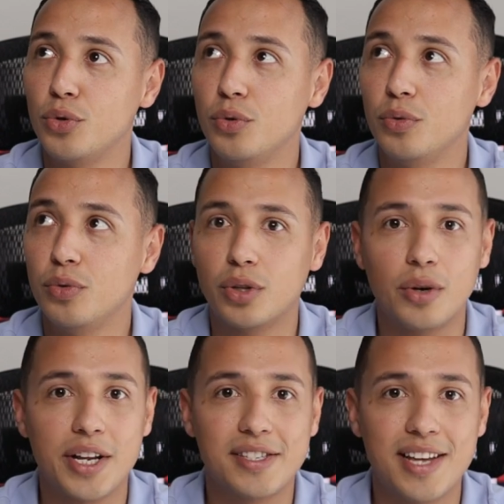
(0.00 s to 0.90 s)
to
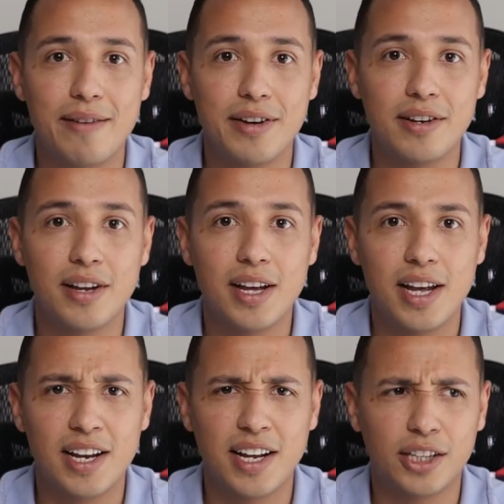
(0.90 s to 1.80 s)
$37,000
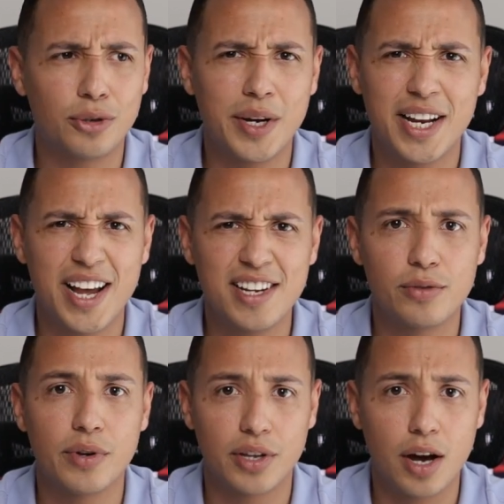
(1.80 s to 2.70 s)
in like 3
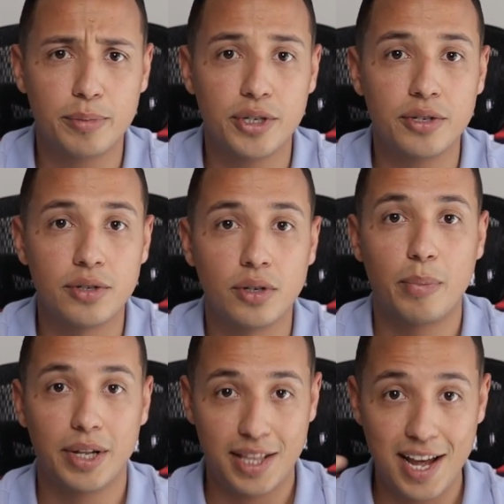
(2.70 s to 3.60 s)
days with options.
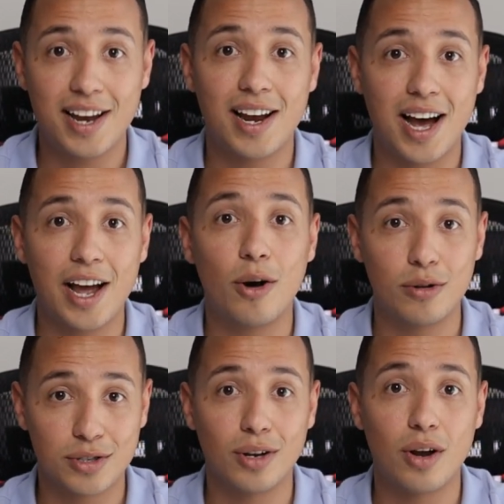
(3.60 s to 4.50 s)
But then I
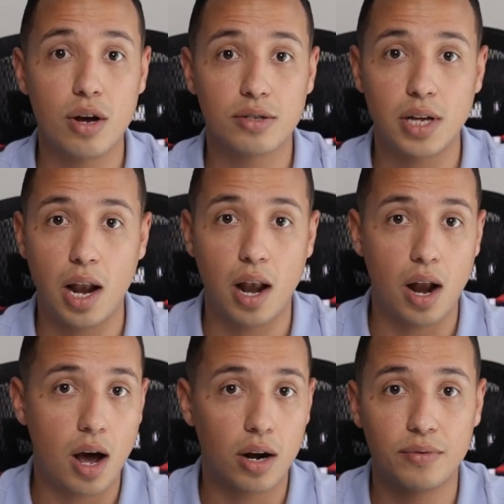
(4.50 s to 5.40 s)
also lost a
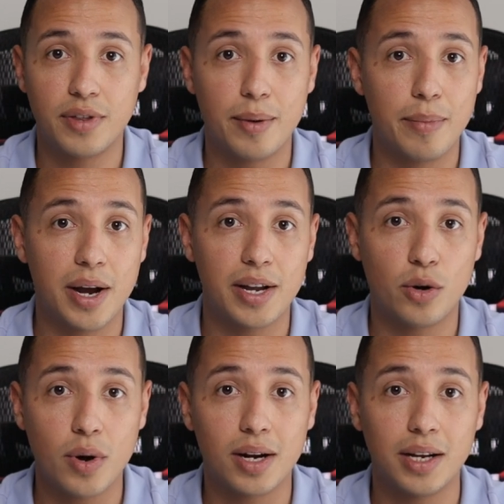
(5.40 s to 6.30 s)
lot of that money
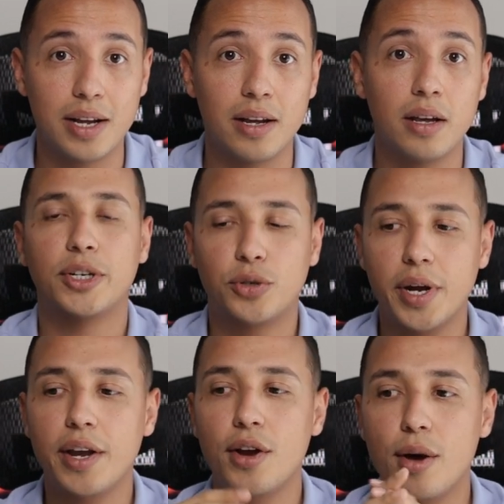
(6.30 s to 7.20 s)
quickly. But
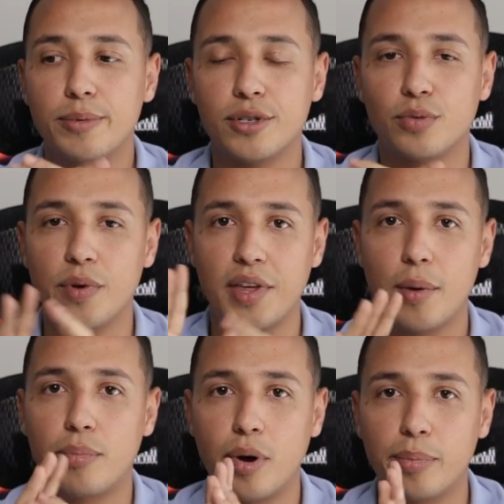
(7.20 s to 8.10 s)
trading options
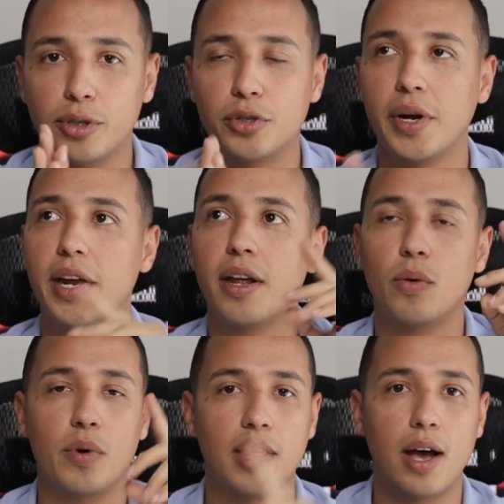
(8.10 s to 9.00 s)
without proper
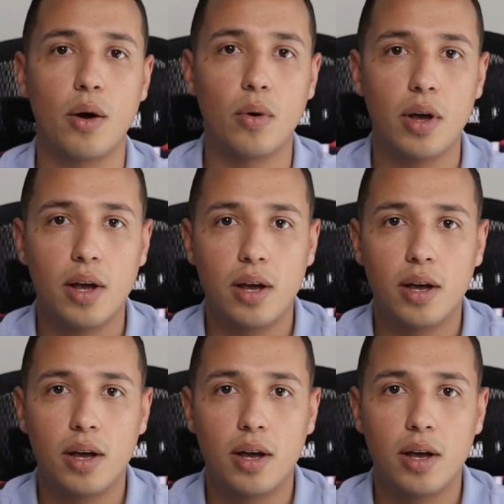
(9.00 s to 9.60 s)
training, without